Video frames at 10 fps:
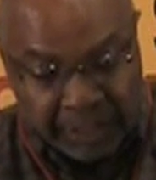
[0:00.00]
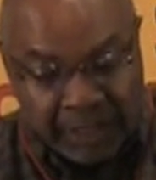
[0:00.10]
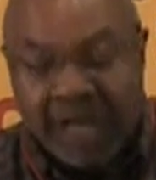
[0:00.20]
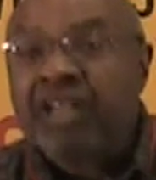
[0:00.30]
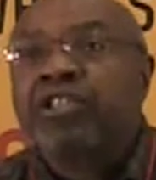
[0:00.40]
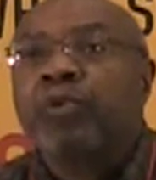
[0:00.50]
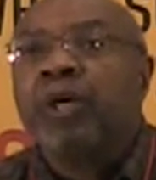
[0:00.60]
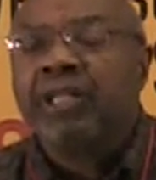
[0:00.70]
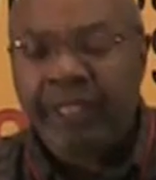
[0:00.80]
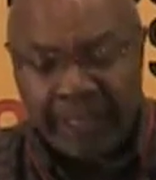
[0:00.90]

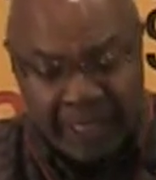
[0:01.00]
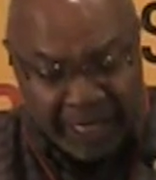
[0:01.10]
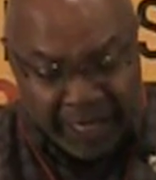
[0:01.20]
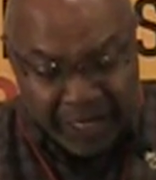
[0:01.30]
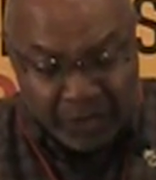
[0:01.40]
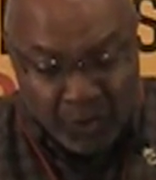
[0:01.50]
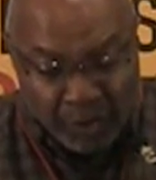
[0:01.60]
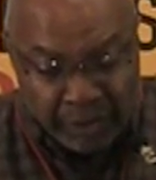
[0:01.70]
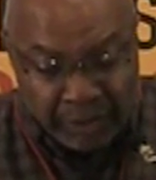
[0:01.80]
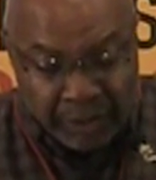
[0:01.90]
Consequently, in
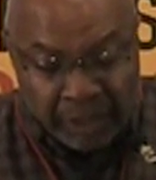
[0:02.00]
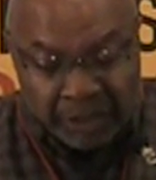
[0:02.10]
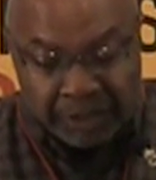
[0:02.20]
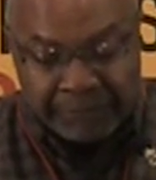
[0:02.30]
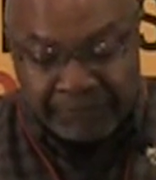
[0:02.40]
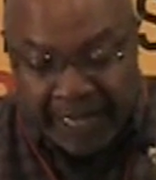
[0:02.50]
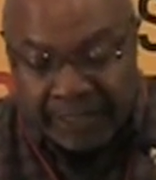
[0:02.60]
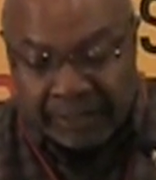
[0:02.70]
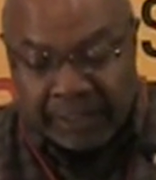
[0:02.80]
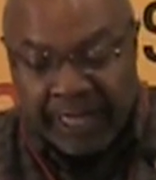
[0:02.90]
order to
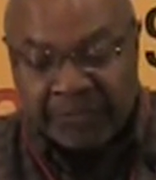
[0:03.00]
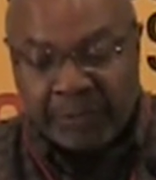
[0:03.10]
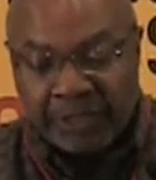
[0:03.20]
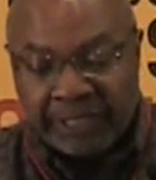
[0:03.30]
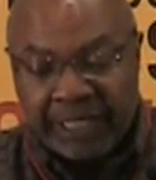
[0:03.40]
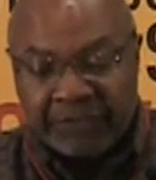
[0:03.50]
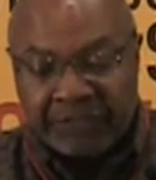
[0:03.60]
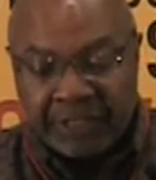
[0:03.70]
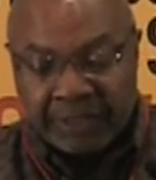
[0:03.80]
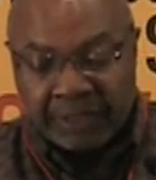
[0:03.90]
fight the exploitative
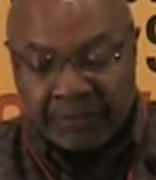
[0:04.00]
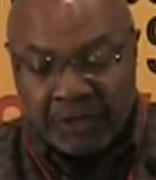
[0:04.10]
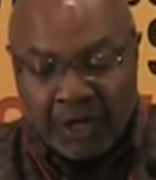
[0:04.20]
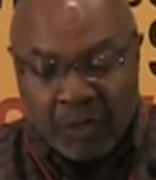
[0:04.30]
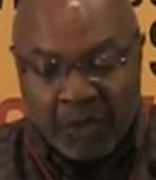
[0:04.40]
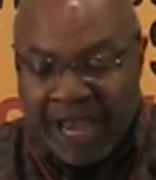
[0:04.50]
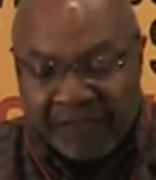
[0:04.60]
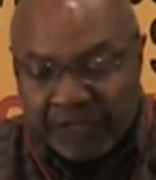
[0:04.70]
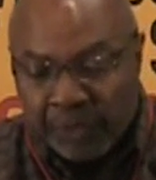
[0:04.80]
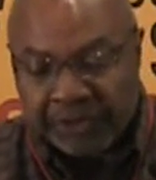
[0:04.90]
system, we
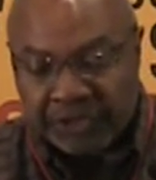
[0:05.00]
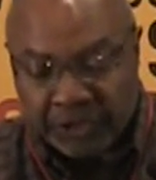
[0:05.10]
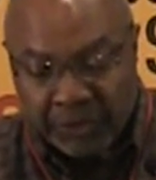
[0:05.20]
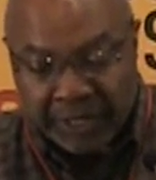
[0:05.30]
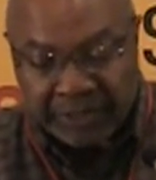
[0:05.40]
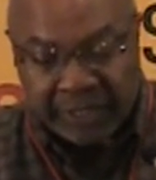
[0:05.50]
have no other choice